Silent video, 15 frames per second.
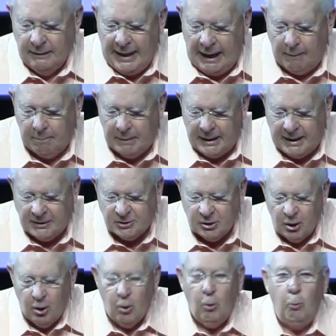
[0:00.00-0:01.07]
That
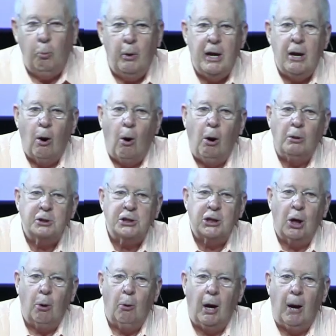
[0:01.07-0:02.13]
means we
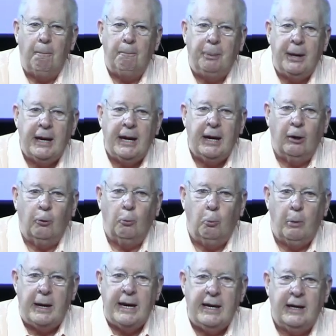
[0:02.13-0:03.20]
also appear
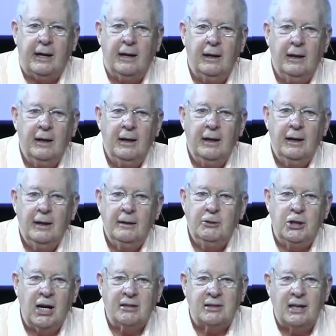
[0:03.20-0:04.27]
weak
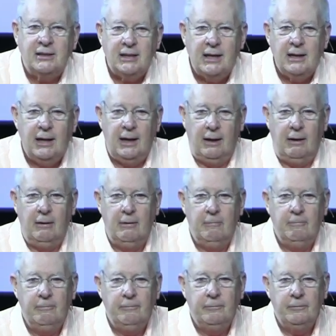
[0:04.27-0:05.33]
just as he did.
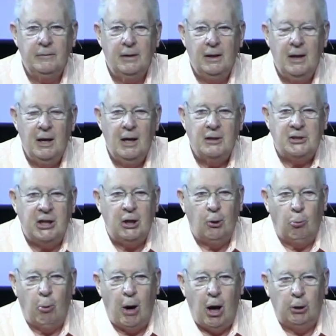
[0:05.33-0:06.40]
See,
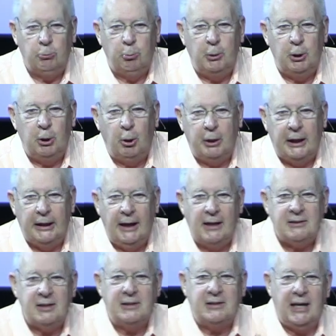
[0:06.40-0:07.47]
the world would look at
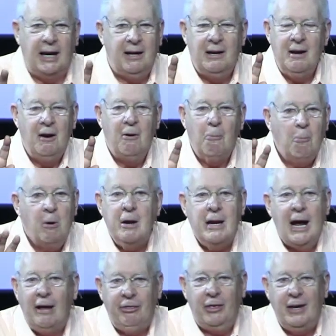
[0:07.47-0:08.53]
us and say, We're
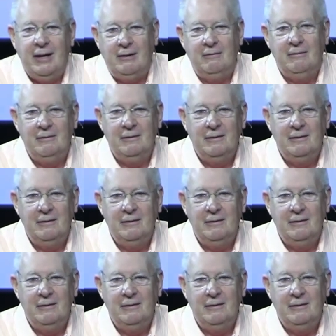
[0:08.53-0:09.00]
nothing.